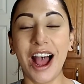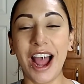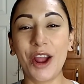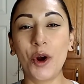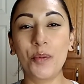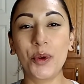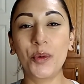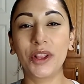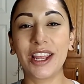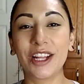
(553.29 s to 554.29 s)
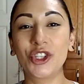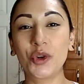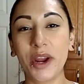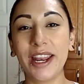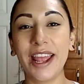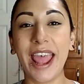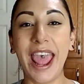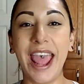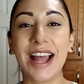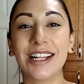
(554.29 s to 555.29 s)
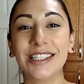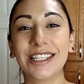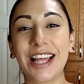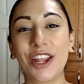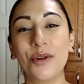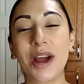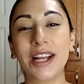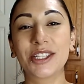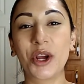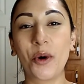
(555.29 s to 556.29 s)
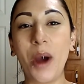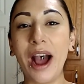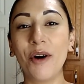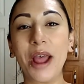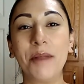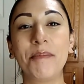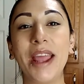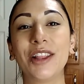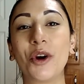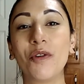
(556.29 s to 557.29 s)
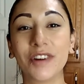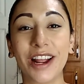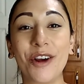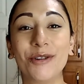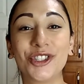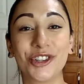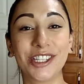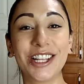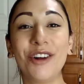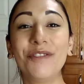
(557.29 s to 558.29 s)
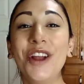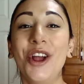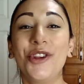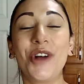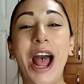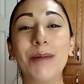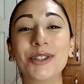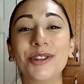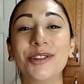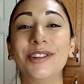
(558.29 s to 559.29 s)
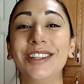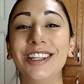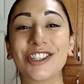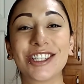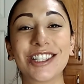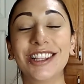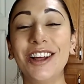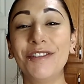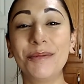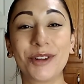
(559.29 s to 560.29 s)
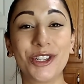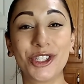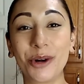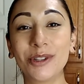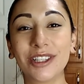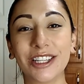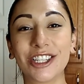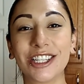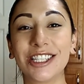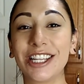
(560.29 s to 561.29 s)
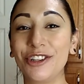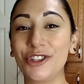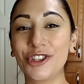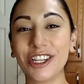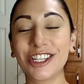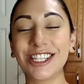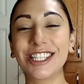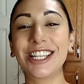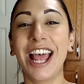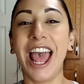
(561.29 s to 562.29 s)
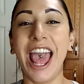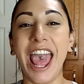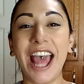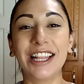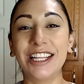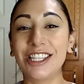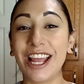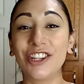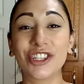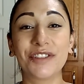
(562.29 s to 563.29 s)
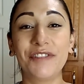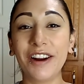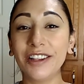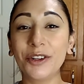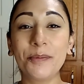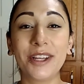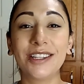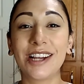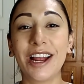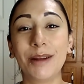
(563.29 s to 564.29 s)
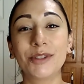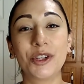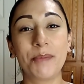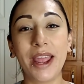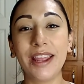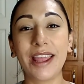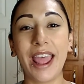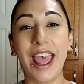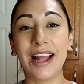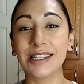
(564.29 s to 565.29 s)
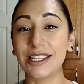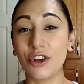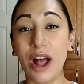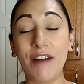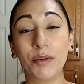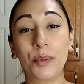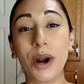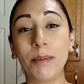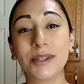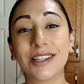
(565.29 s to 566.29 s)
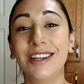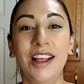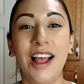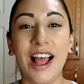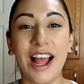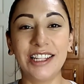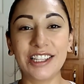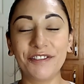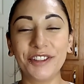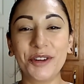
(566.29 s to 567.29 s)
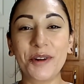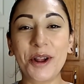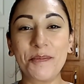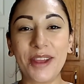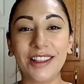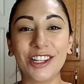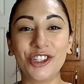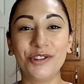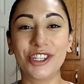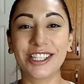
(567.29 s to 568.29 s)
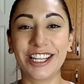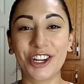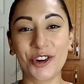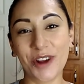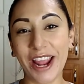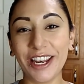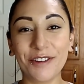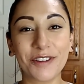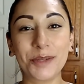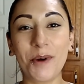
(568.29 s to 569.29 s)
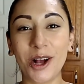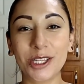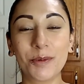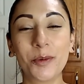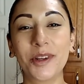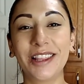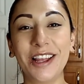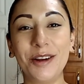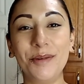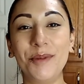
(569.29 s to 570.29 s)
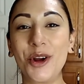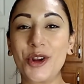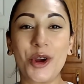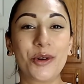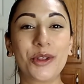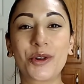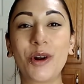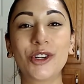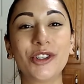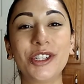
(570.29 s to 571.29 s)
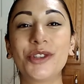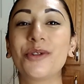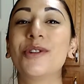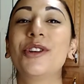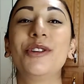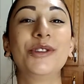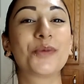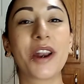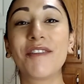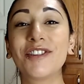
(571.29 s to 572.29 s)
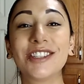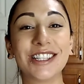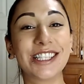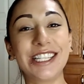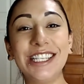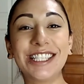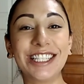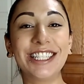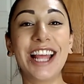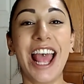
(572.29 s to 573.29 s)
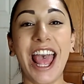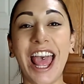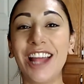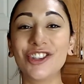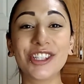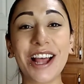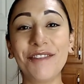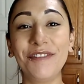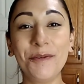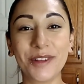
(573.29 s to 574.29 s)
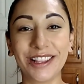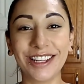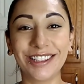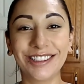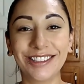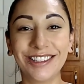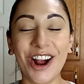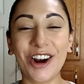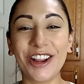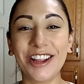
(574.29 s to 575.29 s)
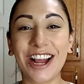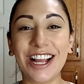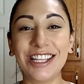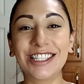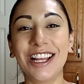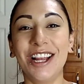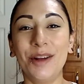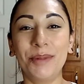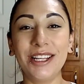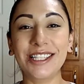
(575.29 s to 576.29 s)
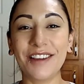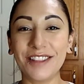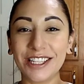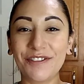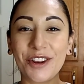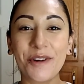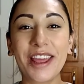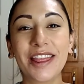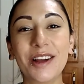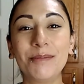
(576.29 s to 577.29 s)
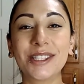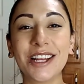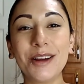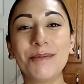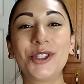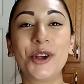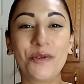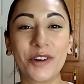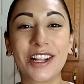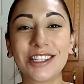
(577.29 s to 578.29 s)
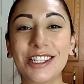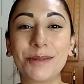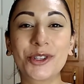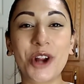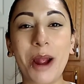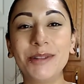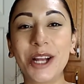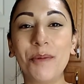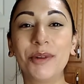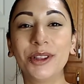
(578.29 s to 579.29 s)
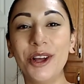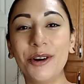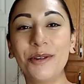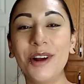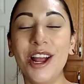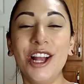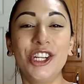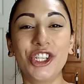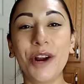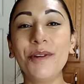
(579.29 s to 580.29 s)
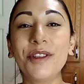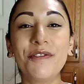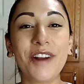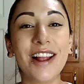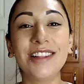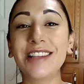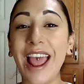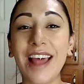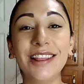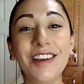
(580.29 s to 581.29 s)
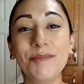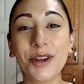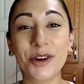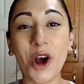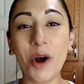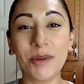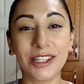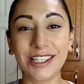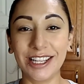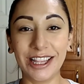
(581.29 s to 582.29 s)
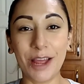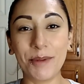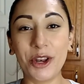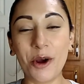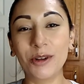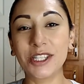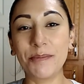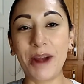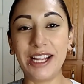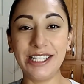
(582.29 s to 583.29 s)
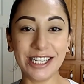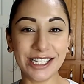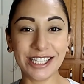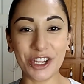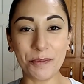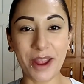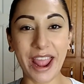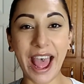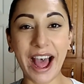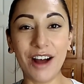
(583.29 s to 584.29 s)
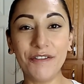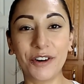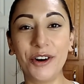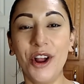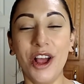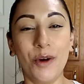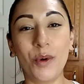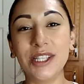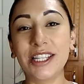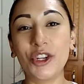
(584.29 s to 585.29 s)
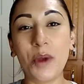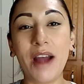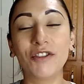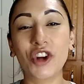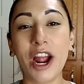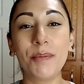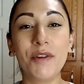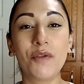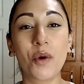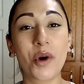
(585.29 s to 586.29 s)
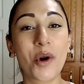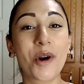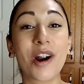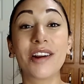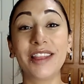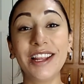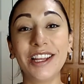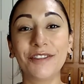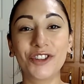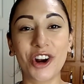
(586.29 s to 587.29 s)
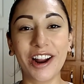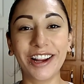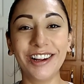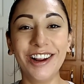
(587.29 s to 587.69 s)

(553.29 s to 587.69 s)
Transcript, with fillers: I hope you really enjoyed it and that you guys go out and make the overnight oats yourself. You'll absolutely just love them. They're so delicious and nutritious, and they take just very little bit of time to make, and you'll have them prepped. I definitely recommend that you just get creative as possible with them. Go to the grocery store, use whatever's in season, and just have fun with it. Alright you guys, please give this video a thumbs up. Don't forget to subscribe down below, share with a friend, and leave me a comment. Let me know some ideas that you may have, or ones that you have tried before or are thinking of trying.